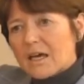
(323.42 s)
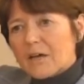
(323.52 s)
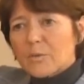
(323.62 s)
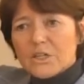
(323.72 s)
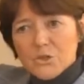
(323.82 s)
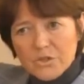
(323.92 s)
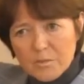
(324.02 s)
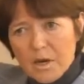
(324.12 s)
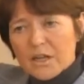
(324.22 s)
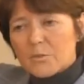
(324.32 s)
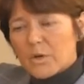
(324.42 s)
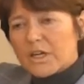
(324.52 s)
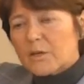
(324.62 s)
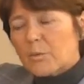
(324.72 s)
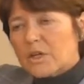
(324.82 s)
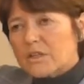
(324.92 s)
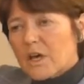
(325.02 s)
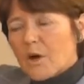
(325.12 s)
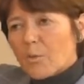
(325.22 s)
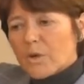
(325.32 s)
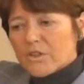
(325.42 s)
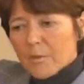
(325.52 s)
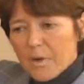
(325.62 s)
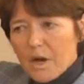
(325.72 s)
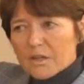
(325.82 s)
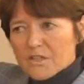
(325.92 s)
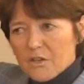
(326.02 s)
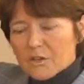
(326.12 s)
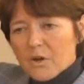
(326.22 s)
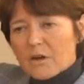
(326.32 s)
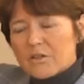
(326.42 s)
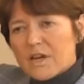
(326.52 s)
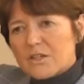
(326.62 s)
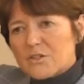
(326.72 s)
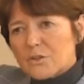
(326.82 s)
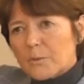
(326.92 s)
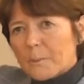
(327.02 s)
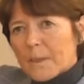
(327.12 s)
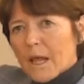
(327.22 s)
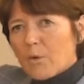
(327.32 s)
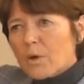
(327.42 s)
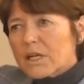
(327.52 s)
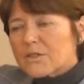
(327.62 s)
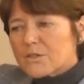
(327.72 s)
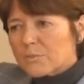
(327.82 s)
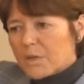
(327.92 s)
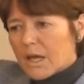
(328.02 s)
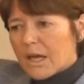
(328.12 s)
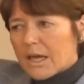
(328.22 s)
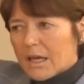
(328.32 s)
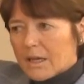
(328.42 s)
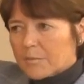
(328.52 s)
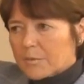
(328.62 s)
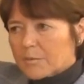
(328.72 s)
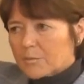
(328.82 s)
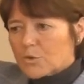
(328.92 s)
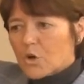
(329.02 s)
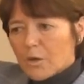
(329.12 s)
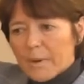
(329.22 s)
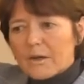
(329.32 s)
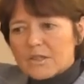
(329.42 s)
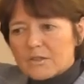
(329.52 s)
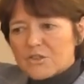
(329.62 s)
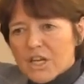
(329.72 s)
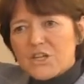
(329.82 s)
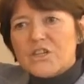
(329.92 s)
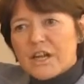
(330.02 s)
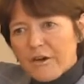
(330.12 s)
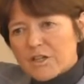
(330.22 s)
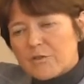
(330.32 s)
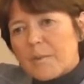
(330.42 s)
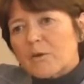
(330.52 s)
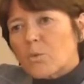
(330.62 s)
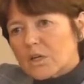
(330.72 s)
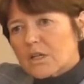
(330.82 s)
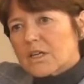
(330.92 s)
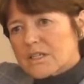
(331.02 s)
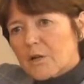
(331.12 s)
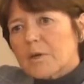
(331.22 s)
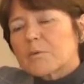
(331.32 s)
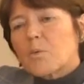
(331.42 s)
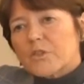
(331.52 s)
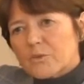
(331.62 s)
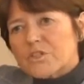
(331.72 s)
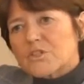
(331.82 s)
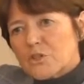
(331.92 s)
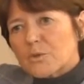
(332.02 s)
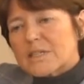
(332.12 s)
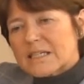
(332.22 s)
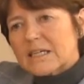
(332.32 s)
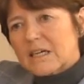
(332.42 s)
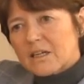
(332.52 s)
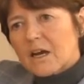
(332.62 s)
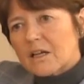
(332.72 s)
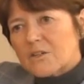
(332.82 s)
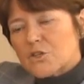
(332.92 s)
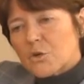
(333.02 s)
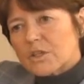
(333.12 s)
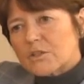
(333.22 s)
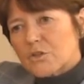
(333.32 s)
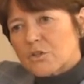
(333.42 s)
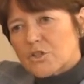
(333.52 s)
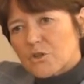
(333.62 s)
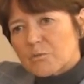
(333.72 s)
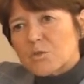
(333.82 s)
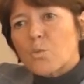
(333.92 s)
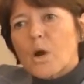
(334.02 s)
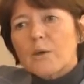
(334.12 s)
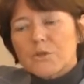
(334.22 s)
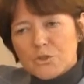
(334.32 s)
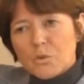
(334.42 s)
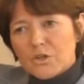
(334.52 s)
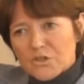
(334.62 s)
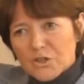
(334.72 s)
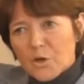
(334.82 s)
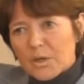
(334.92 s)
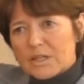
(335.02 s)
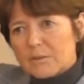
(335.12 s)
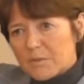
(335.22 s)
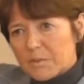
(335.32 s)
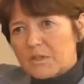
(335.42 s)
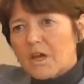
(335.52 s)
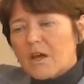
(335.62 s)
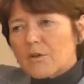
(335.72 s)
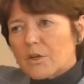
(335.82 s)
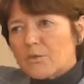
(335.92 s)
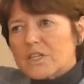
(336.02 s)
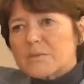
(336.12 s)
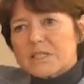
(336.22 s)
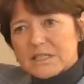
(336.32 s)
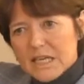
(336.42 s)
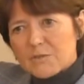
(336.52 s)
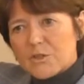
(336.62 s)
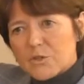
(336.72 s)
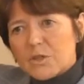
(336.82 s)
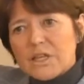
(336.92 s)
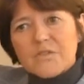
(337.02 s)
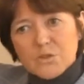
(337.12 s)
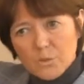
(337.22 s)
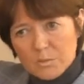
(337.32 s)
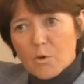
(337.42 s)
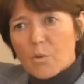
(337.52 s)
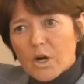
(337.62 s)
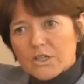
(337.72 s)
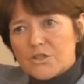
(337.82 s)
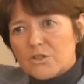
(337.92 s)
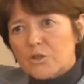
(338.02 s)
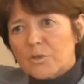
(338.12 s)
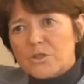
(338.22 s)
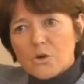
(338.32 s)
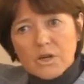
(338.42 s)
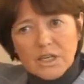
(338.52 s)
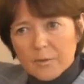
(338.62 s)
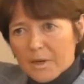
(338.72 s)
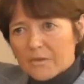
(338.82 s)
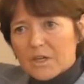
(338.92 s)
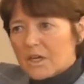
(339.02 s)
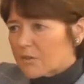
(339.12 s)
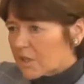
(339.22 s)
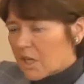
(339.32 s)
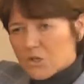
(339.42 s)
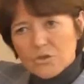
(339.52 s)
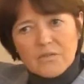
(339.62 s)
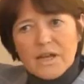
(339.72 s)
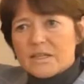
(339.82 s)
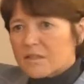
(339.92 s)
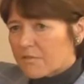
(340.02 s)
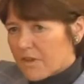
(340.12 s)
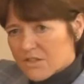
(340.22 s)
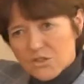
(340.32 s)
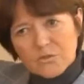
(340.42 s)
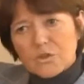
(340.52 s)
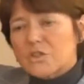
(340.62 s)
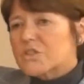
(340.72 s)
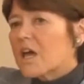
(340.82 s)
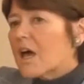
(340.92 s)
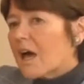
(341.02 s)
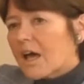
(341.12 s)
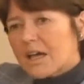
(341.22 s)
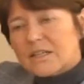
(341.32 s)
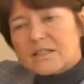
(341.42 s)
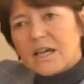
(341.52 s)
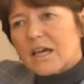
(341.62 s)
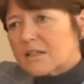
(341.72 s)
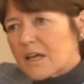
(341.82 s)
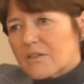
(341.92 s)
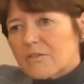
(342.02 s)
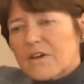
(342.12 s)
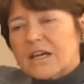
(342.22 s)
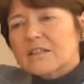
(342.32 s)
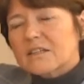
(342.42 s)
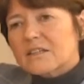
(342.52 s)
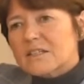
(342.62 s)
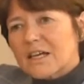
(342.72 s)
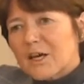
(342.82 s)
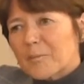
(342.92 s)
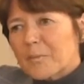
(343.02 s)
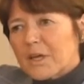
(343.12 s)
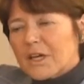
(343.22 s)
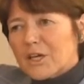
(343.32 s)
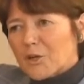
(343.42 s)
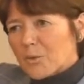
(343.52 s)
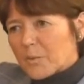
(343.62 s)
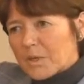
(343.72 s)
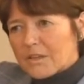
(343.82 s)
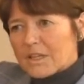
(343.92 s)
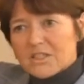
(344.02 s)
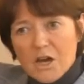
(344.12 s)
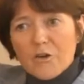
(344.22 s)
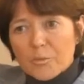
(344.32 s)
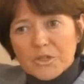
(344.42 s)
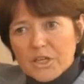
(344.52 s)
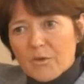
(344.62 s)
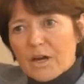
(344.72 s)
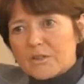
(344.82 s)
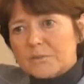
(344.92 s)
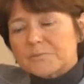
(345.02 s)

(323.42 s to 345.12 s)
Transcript: And we at Tourism Ireland, working with our partners on the ground, have had to really talk about and change the narrative about tell people what there is to do and see in Ireland during the shoulder months. Why would you want to go? And I think we've been reasonably successful in doing that. There's always more work to do, but talking about the cultural events, the festivals, and the fact that things are open year round.